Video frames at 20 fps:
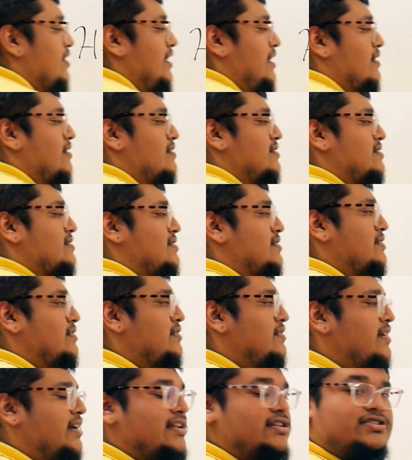years
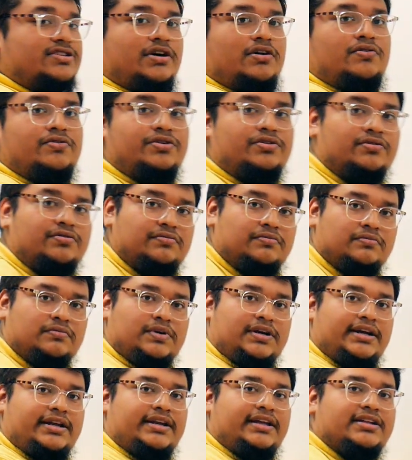in total,
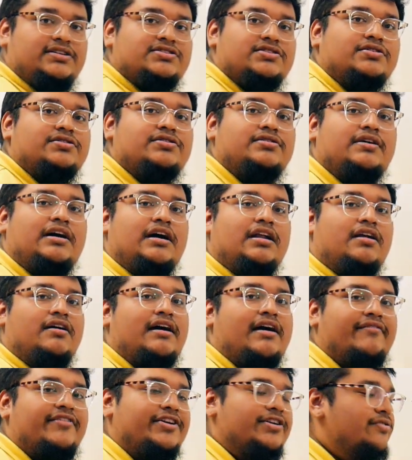right? In total, how long
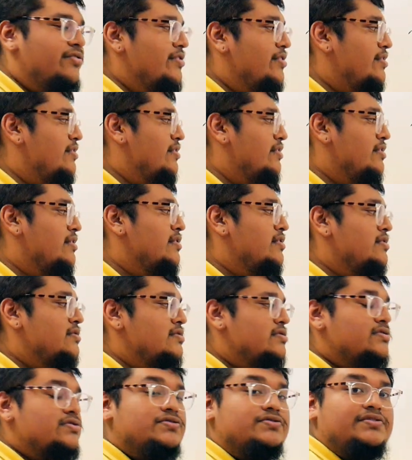have I known her?
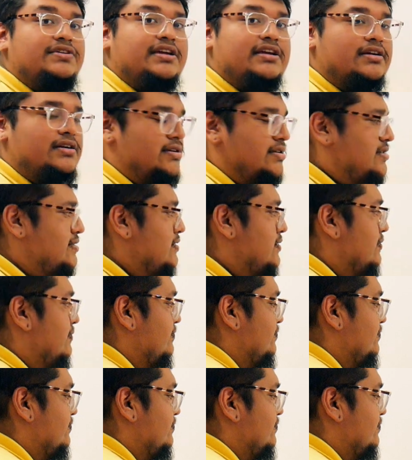2 years.